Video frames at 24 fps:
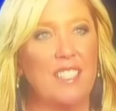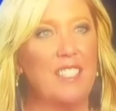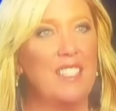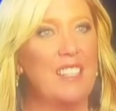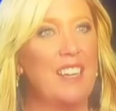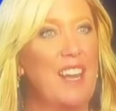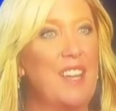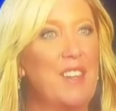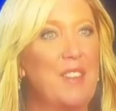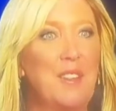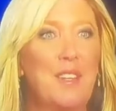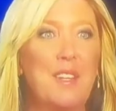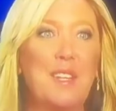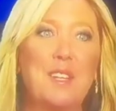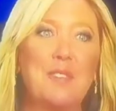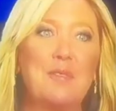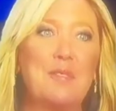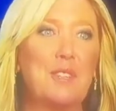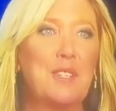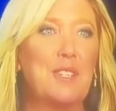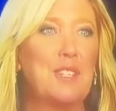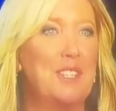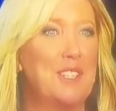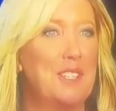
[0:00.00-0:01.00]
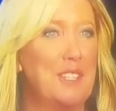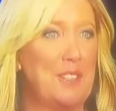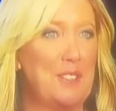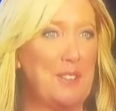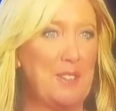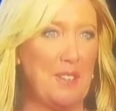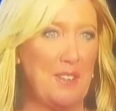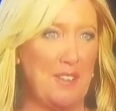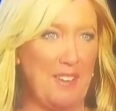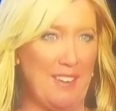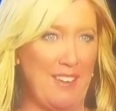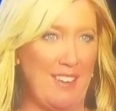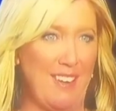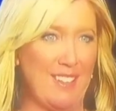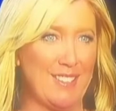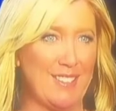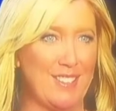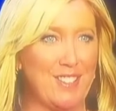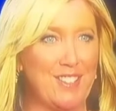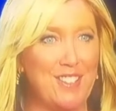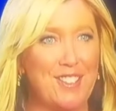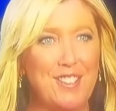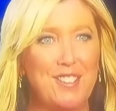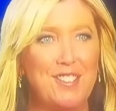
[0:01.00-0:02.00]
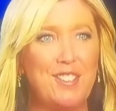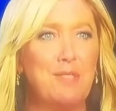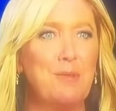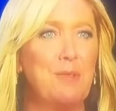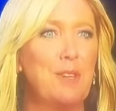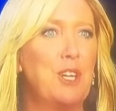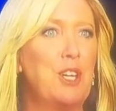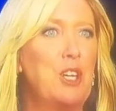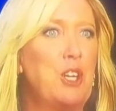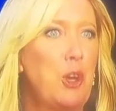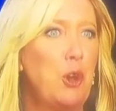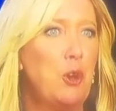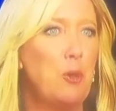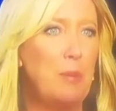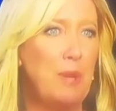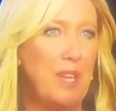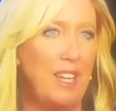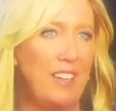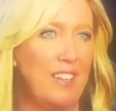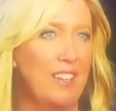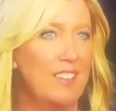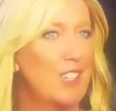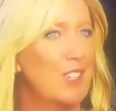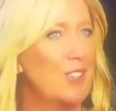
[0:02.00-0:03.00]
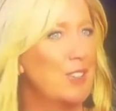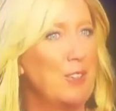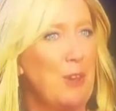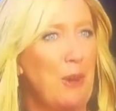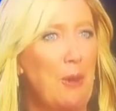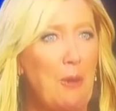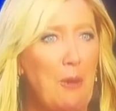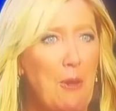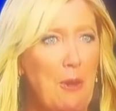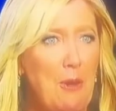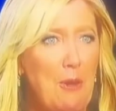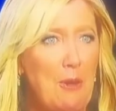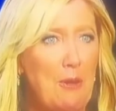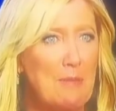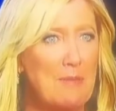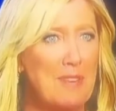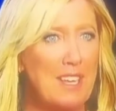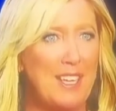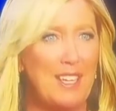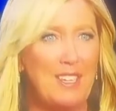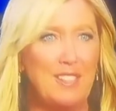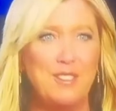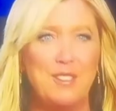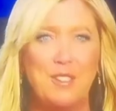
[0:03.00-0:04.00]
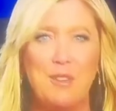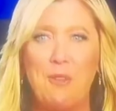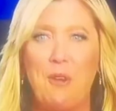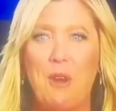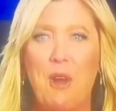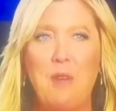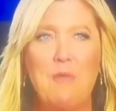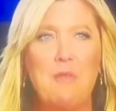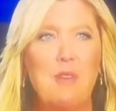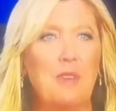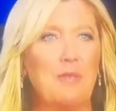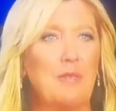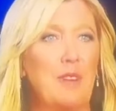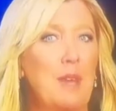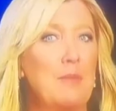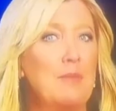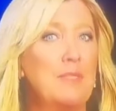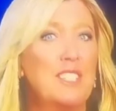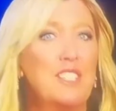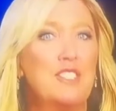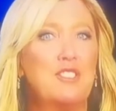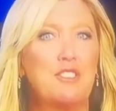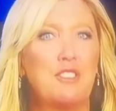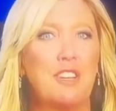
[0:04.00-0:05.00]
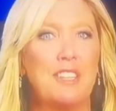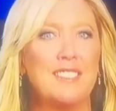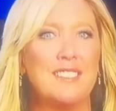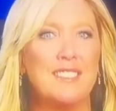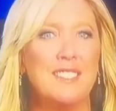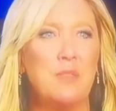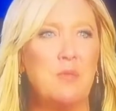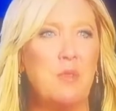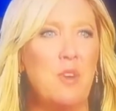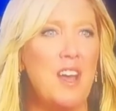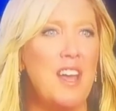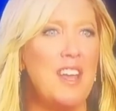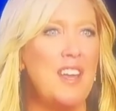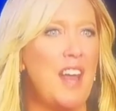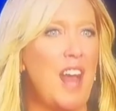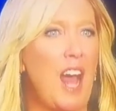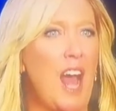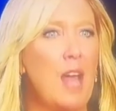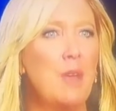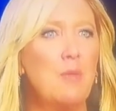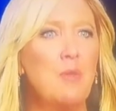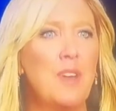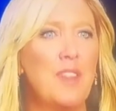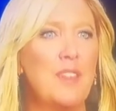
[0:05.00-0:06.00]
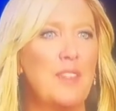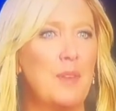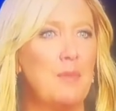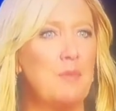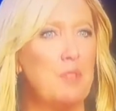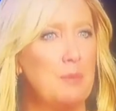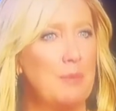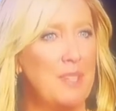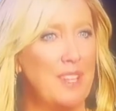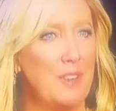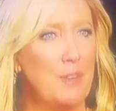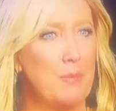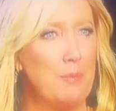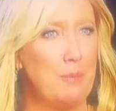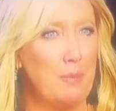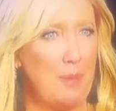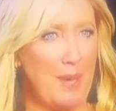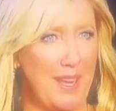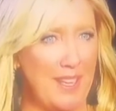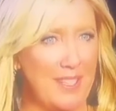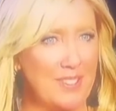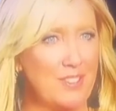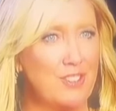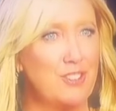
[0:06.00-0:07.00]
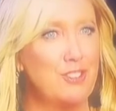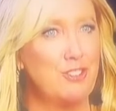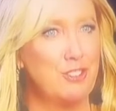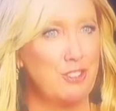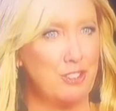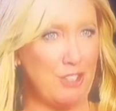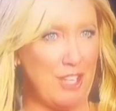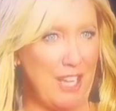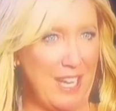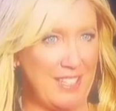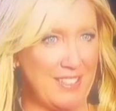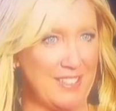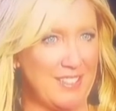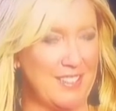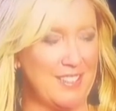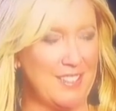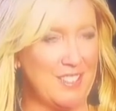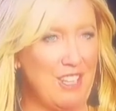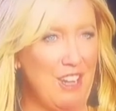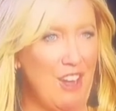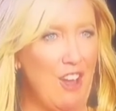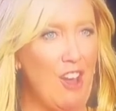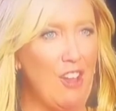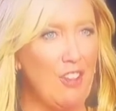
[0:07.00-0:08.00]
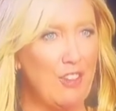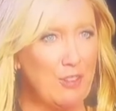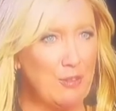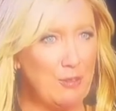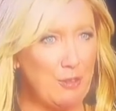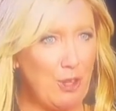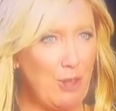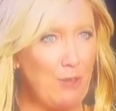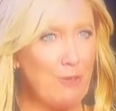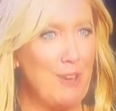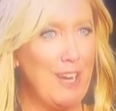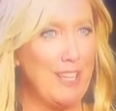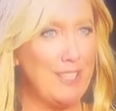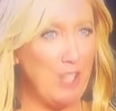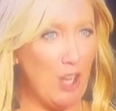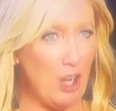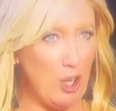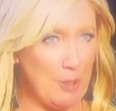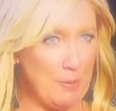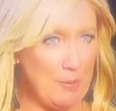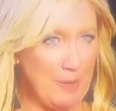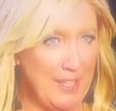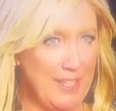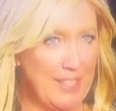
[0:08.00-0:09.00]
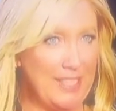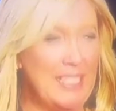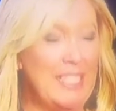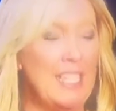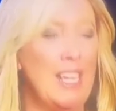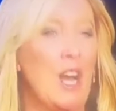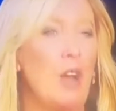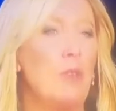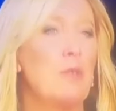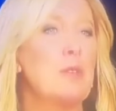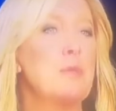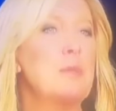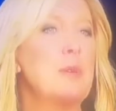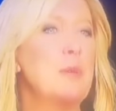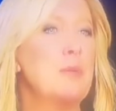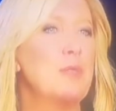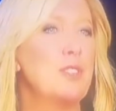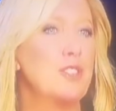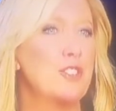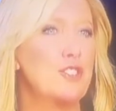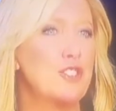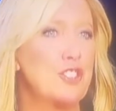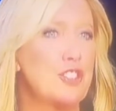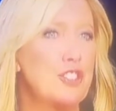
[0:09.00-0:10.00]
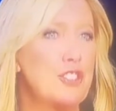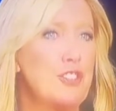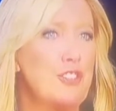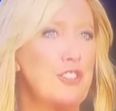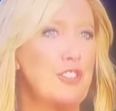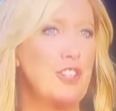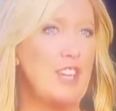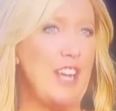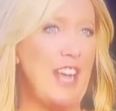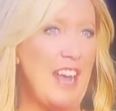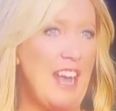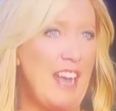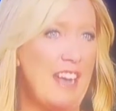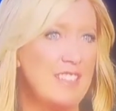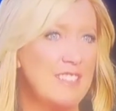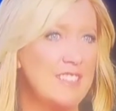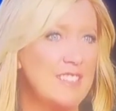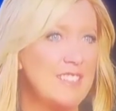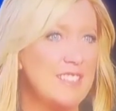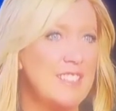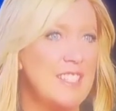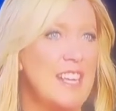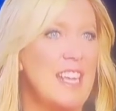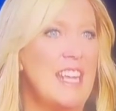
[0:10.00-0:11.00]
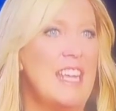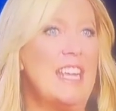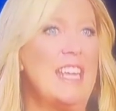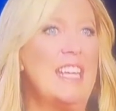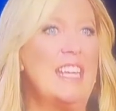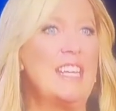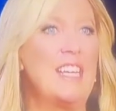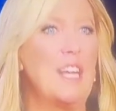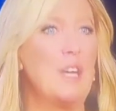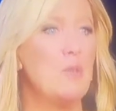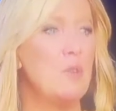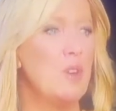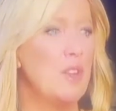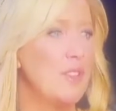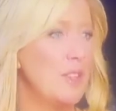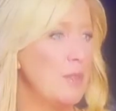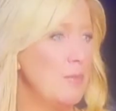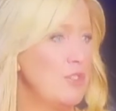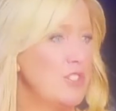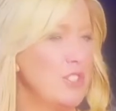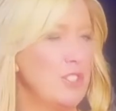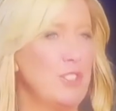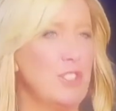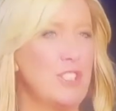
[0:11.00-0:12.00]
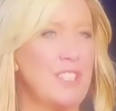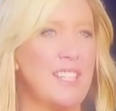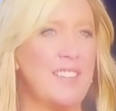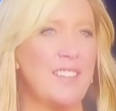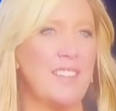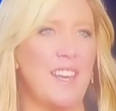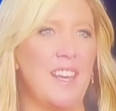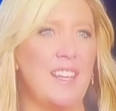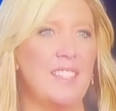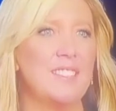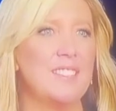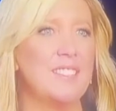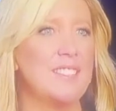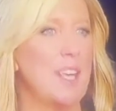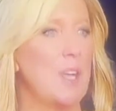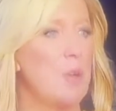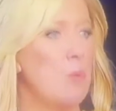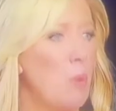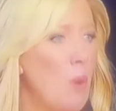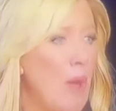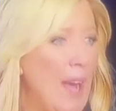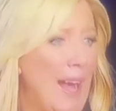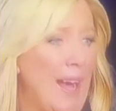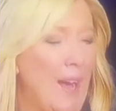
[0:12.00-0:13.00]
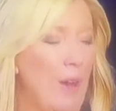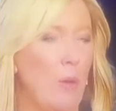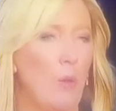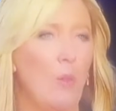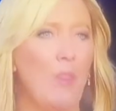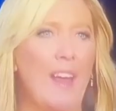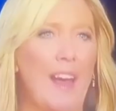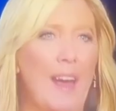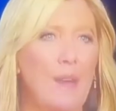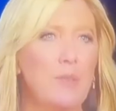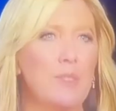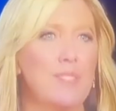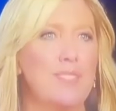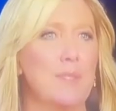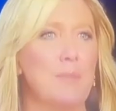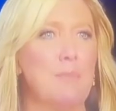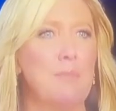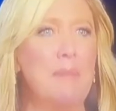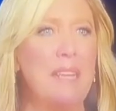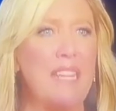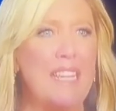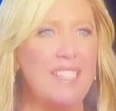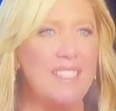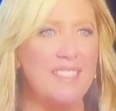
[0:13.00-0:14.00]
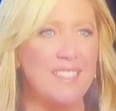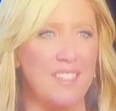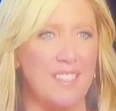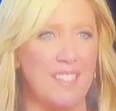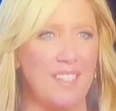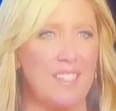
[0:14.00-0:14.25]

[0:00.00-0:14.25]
Yeah, I think if you're going to go to the Oscars, you want to go big or go home. So if I'm going to dress someone, I want them to be the best dressed on the red carpet. I want people to turn their heads and I want them to look at that and say, wow, that was amazing.